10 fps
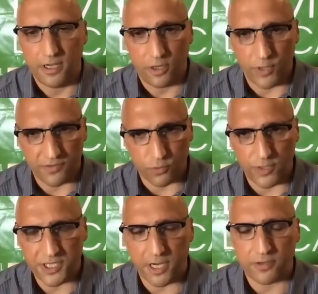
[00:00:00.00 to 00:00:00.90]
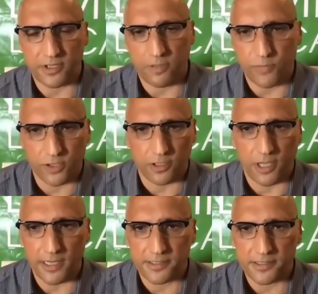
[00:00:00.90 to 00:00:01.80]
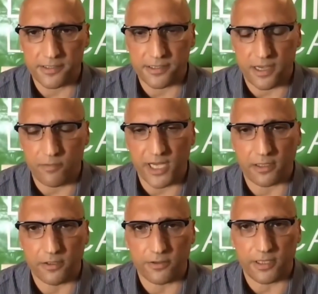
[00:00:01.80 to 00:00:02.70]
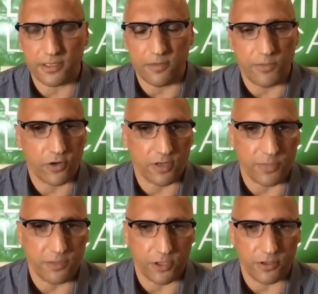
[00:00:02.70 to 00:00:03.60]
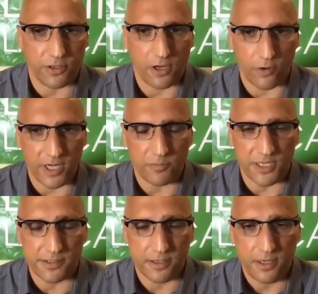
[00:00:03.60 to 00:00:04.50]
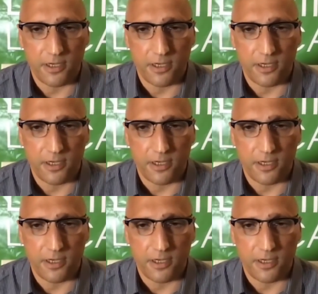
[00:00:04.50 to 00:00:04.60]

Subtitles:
And we have to reach out to them, build alliances, and make clear that the American people are not our enemies.